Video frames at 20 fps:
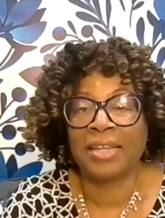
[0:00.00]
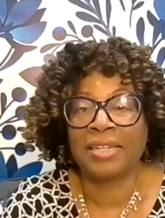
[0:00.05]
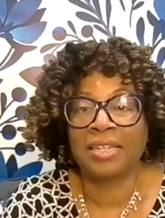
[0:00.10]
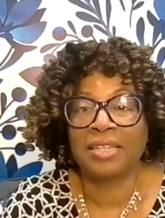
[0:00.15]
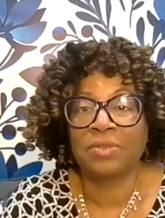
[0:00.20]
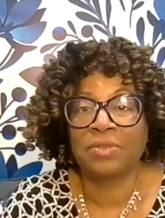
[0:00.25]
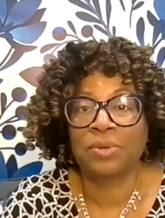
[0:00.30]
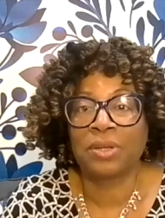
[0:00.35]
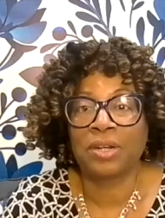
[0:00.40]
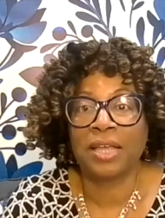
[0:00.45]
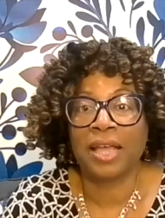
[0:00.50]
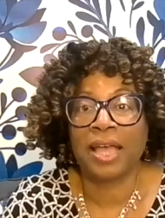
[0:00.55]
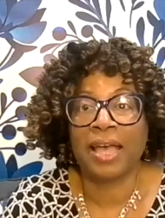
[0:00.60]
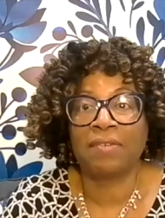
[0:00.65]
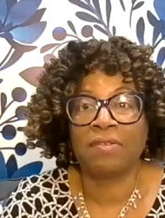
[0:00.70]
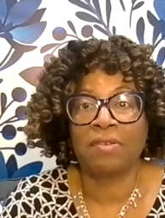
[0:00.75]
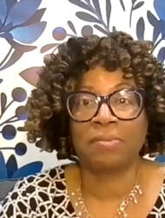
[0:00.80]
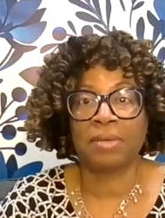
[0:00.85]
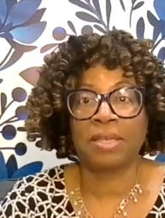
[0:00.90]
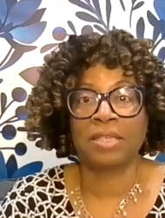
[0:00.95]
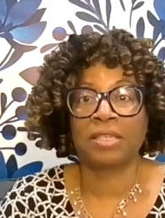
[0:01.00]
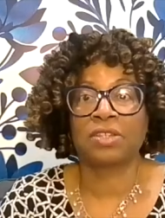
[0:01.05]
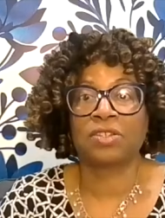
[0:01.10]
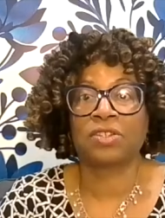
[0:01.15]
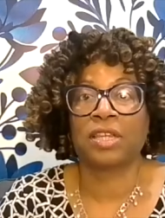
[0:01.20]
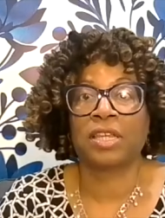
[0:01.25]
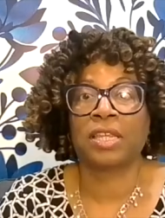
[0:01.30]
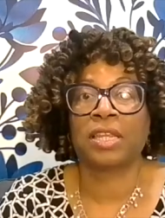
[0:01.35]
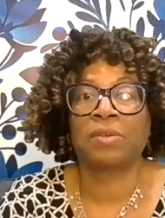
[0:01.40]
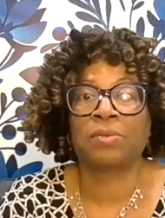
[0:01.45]
I just want to have a
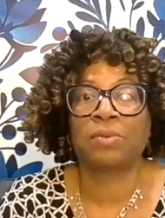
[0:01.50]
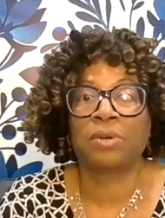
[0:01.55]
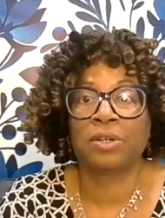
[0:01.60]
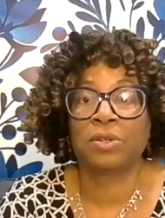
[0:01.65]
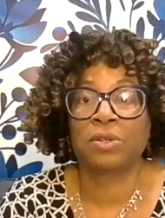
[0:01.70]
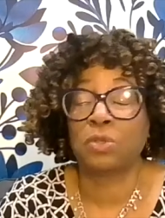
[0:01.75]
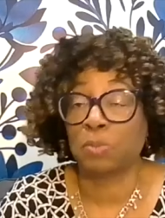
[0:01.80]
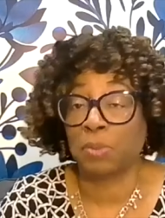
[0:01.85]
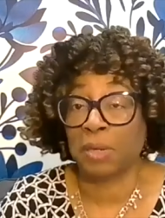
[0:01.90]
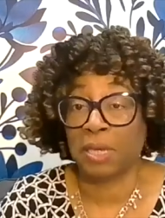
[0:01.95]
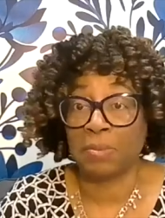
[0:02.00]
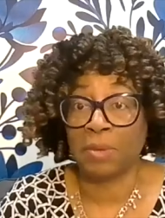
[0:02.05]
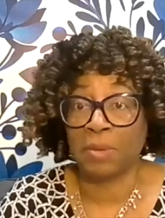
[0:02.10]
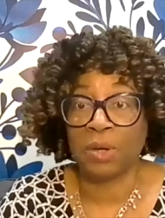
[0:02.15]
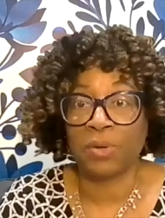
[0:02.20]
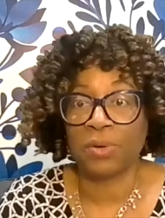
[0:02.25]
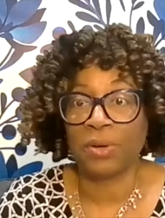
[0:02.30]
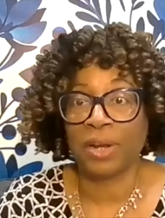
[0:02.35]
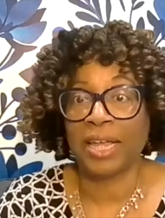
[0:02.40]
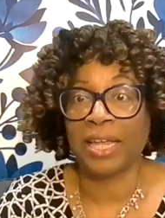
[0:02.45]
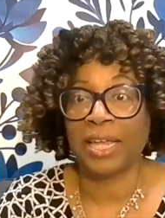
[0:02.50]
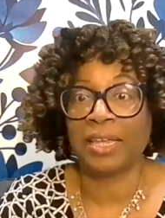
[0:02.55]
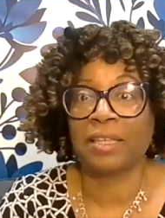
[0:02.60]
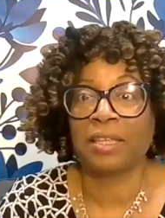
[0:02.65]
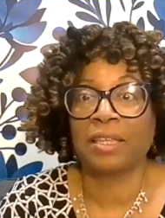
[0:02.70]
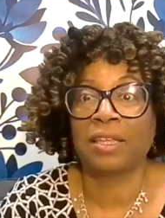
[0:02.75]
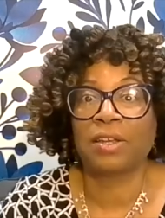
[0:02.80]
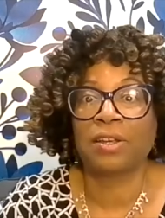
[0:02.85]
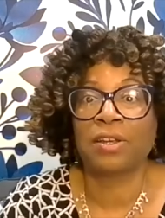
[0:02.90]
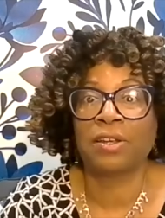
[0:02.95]
message to anyone who's PIMO, right?
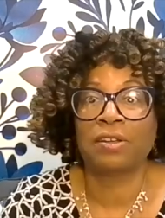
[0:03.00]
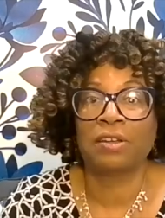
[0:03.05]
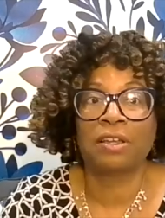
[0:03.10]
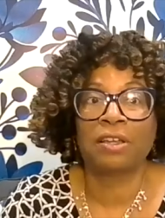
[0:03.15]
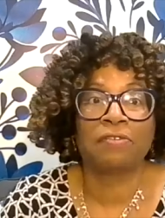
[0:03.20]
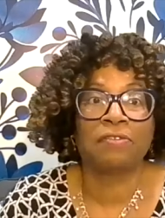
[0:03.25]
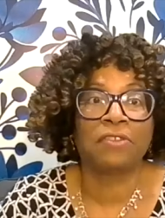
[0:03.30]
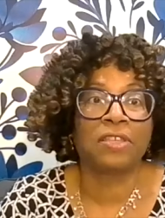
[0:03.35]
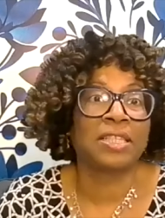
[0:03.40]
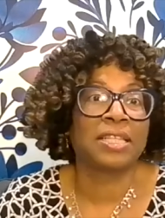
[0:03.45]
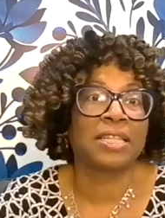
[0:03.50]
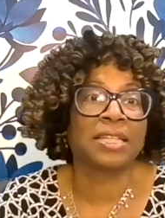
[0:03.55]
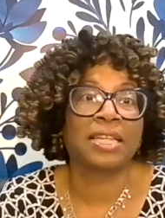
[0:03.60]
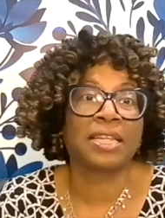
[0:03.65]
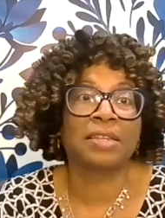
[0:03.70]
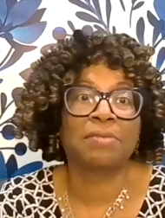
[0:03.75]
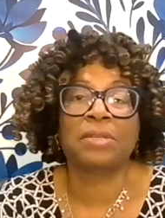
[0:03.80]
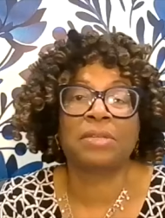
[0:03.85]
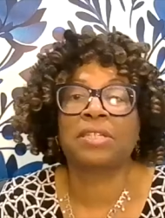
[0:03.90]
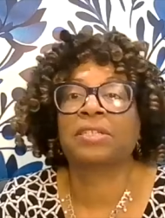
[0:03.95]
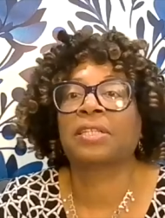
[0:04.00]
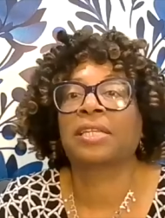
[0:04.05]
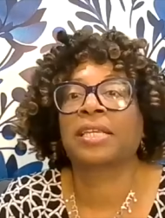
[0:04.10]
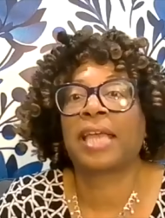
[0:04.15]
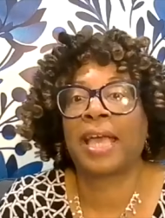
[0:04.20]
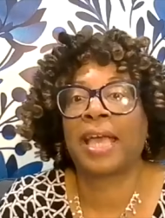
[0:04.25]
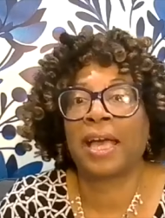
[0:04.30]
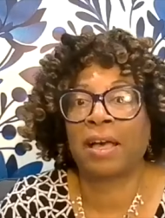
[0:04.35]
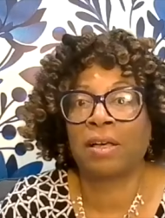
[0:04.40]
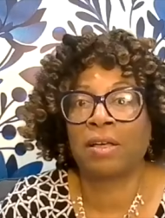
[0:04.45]
You're physically and
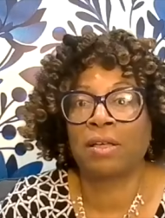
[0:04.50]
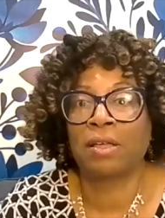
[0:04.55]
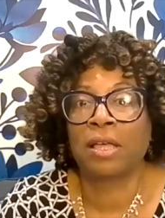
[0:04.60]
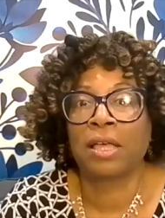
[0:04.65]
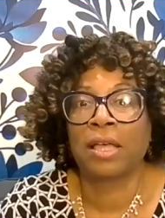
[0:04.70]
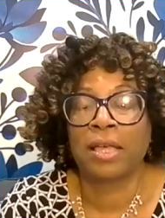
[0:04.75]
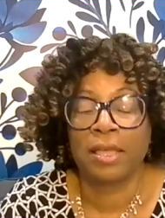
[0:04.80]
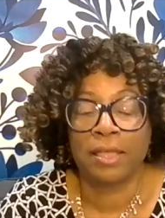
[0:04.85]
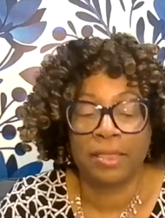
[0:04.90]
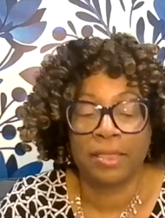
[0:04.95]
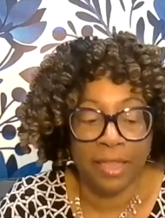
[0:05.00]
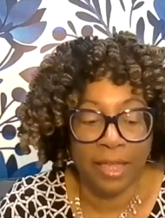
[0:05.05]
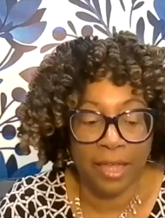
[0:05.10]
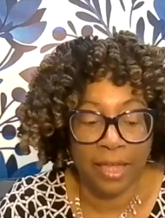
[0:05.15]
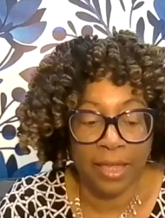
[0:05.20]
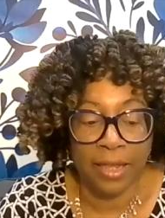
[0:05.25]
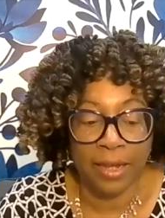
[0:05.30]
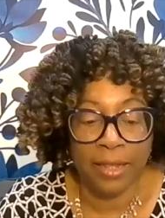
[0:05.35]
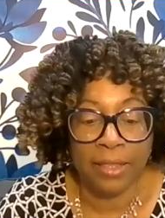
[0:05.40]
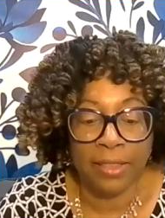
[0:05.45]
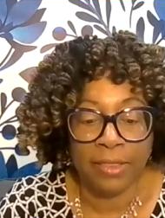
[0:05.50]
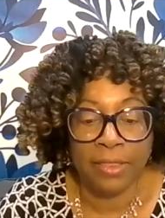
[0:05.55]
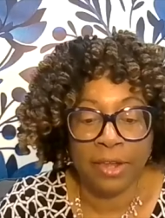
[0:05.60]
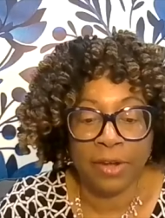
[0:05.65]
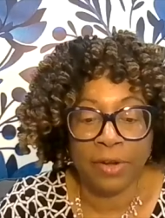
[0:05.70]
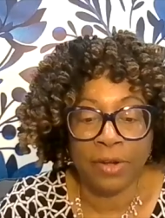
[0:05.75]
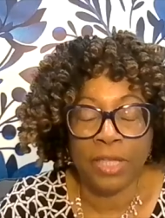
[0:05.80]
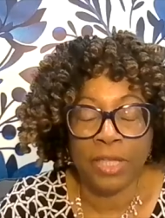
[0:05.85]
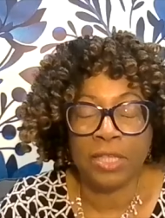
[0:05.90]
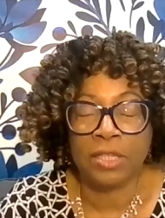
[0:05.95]
mentally out, that
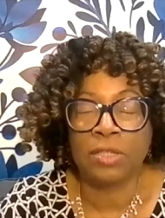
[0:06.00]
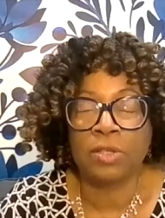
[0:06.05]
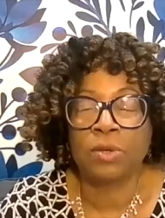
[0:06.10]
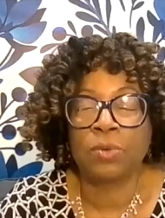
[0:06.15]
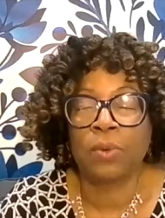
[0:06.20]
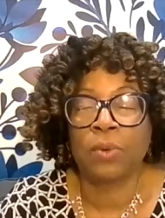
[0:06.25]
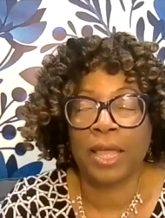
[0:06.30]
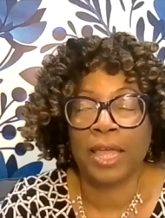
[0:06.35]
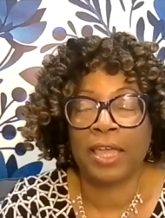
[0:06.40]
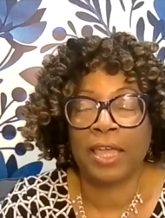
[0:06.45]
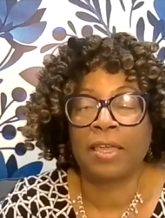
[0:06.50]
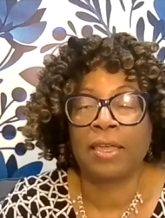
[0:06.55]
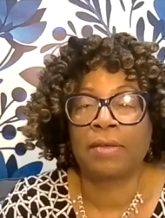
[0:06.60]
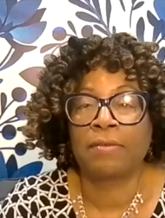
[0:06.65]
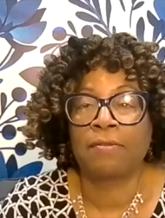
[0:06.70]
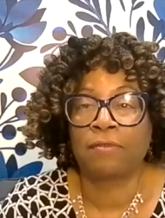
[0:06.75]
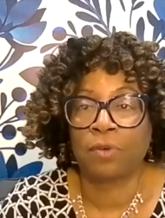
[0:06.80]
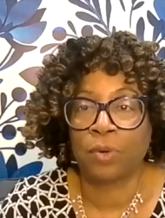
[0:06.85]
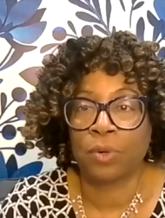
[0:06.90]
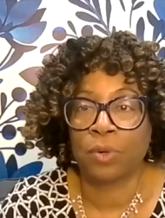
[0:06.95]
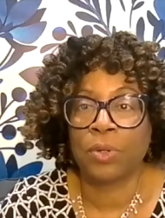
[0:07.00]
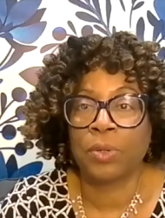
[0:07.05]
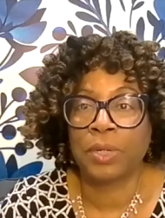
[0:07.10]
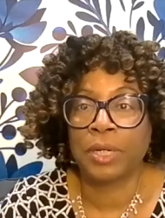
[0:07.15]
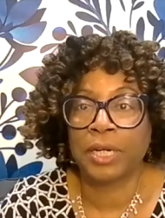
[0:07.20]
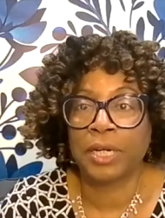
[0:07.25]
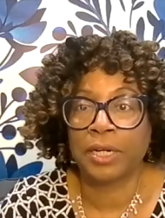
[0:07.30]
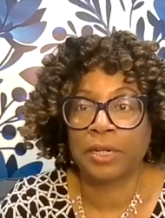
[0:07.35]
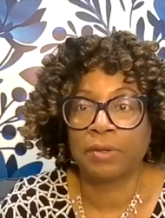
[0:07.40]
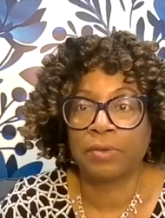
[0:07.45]
there is a way
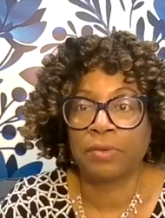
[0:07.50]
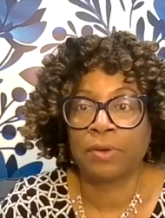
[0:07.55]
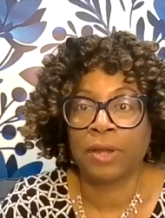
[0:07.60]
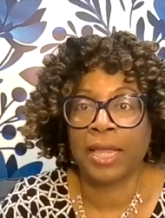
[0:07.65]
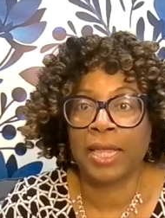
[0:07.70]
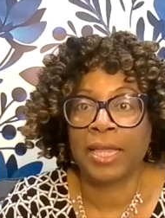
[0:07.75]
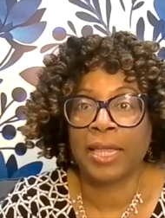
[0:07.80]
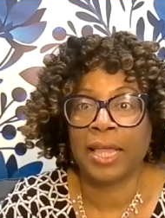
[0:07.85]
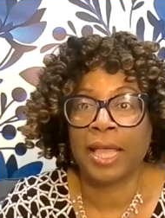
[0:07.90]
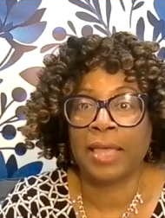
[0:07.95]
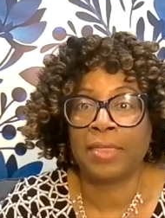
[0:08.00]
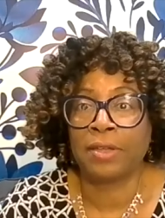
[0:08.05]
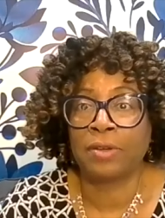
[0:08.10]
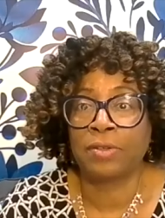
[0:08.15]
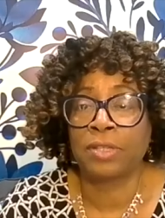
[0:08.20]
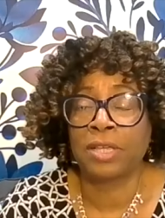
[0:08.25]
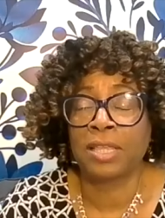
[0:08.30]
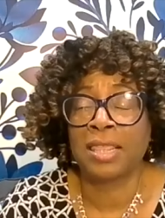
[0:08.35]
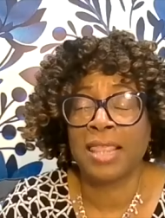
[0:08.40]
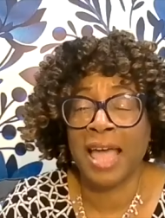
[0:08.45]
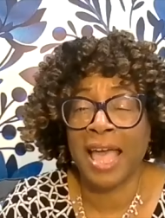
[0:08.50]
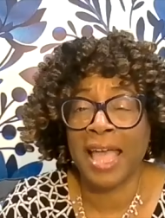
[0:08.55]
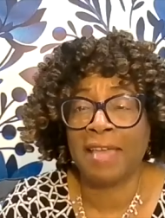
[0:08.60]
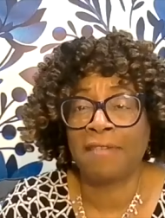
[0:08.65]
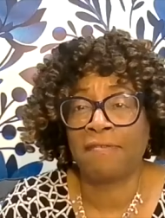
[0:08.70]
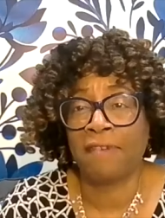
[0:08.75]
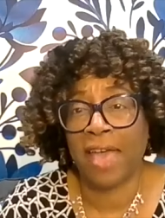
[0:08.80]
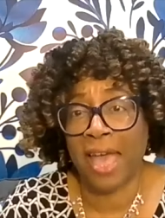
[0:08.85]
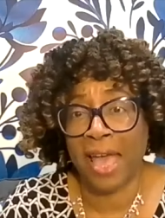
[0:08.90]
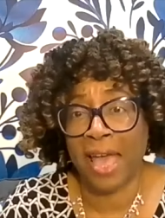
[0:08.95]
forward, right? And there's a
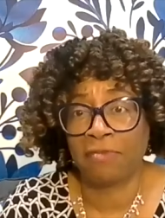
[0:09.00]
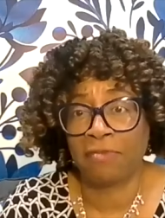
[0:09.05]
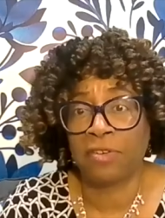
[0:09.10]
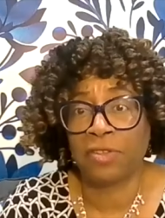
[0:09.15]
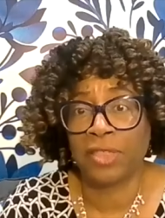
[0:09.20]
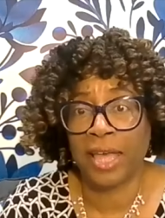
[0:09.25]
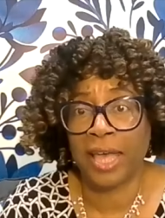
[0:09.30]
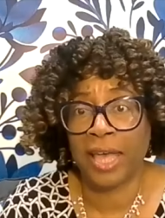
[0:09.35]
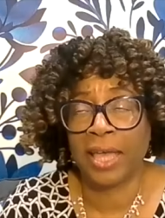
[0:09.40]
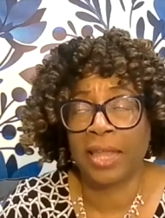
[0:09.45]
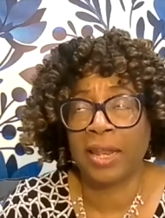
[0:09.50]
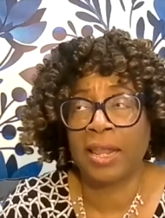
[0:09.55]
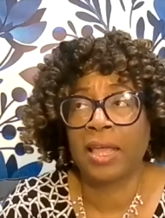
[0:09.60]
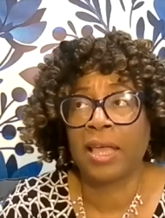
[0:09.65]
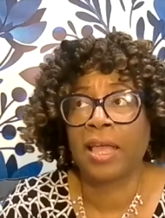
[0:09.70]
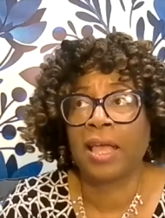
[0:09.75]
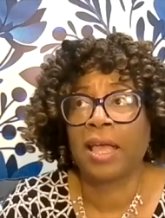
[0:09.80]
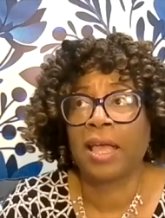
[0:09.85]
life after that.